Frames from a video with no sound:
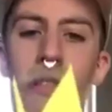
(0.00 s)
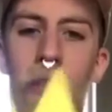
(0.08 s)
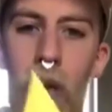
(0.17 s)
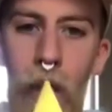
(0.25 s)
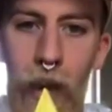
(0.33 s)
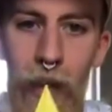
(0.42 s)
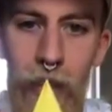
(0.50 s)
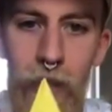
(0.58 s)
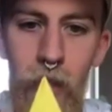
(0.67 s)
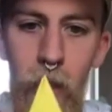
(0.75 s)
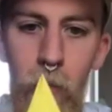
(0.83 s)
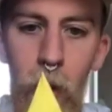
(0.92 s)
like this at the
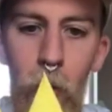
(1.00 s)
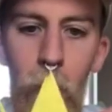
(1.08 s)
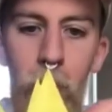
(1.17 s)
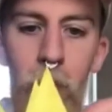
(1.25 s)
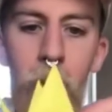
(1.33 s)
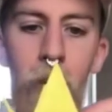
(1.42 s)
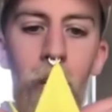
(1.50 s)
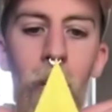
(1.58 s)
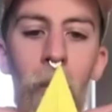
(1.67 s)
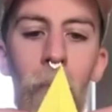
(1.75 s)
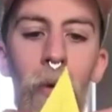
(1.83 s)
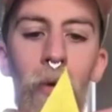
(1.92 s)
moment, but you
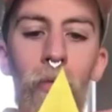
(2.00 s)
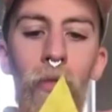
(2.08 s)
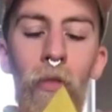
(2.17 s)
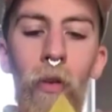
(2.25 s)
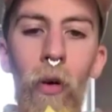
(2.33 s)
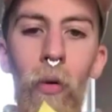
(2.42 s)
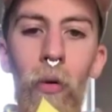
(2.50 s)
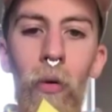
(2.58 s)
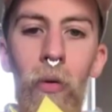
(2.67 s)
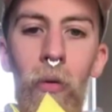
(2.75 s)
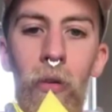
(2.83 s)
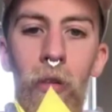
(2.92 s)
can fold
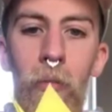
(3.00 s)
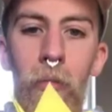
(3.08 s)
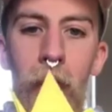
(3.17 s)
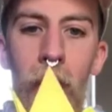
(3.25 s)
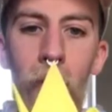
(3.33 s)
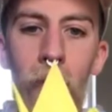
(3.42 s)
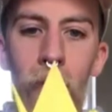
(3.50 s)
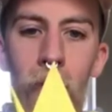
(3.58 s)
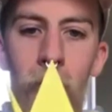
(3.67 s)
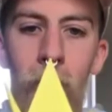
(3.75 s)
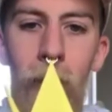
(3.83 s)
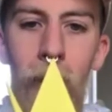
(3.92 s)
them down
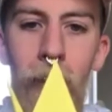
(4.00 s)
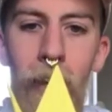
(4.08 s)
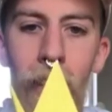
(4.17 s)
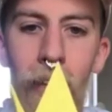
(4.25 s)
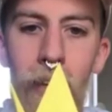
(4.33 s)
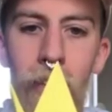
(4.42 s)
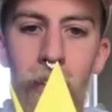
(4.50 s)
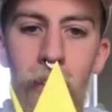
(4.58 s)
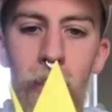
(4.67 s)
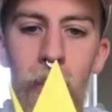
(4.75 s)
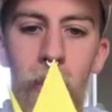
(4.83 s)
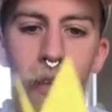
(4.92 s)
like that
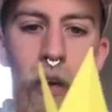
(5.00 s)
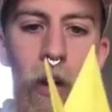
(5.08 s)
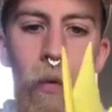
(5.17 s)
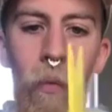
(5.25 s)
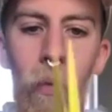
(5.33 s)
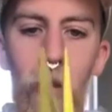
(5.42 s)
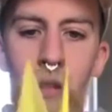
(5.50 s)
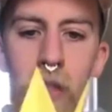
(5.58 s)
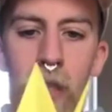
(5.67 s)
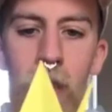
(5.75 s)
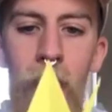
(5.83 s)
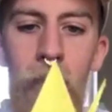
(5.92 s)
on one
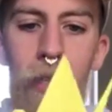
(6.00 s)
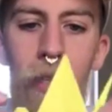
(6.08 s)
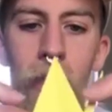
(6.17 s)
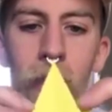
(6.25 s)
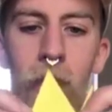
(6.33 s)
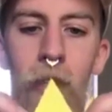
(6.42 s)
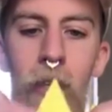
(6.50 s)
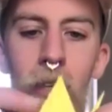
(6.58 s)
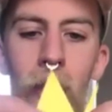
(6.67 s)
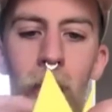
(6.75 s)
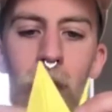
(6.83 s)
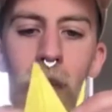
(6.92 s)
side,
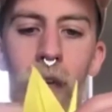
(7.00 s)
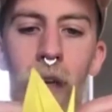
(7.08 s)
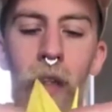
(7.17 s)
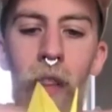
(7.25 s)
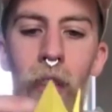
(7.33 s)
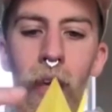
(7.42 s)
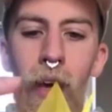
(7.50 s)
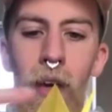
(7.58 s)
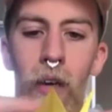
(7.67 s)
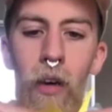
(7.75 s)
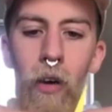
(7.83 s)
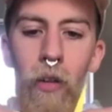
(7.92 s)
and then
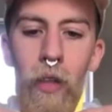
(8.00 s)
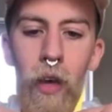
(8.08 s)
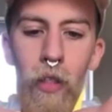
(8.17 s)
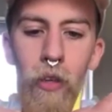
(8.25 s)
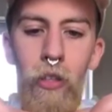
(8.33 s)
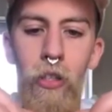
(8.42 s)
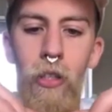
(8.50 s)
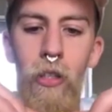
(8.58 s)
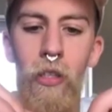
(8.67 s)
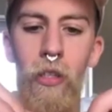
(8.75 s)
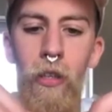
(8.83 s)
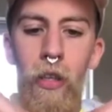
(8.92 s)
on the other, just so
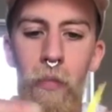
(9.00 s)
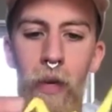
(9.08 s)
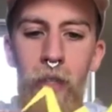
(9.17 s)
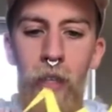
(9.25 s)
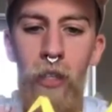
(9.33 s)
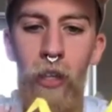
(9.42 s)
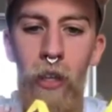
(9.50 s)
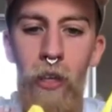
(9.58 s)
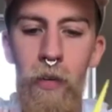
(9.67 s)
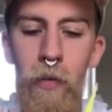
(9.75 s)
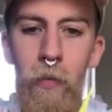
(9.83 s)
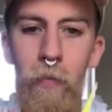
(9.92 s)
they meet each other.
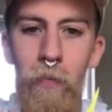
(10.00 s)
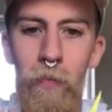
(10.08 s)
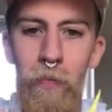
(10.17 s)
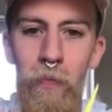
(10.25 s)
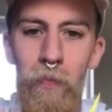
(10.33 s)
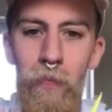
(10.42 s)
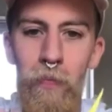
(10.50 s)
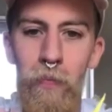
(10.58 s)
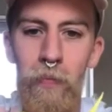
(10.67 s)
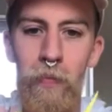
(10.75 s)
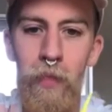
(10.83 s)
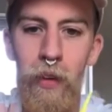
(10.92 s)

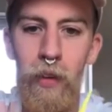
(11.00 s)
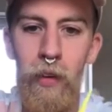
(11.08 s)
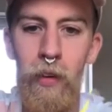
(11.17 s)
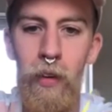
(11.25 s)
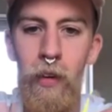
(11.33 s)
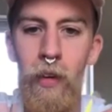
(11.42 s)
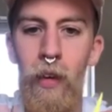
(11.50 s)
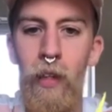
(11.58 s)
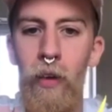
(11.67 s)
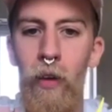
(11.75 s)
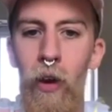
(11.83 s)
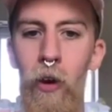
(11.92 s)
And you'll
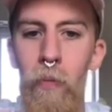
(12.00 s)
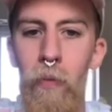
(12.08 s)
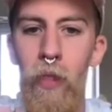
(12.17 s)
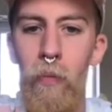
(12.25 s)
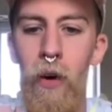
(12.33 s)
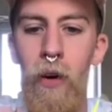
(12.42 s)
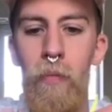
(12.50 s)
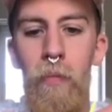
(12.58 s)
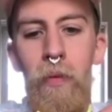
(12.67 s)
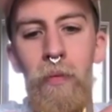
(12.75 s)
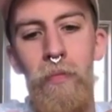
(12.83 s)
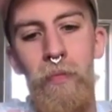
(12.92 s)
open them up,
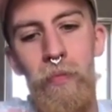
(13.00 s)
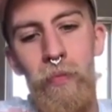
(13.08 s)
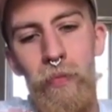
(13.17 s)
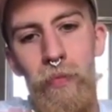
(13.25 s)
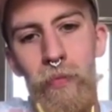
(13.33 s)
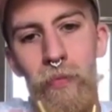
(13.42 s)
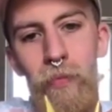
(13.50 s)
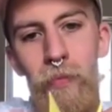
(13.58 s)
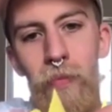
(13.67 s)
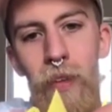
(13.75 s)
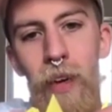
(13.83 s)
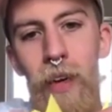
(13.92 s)

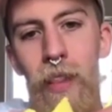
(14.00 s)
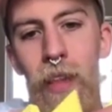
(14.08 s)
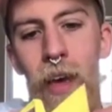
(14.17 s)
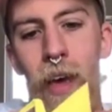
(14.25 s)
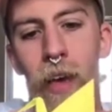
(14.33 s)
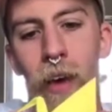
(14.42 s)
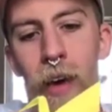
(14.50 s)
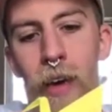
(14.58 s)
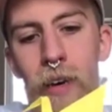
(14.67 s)
and there you have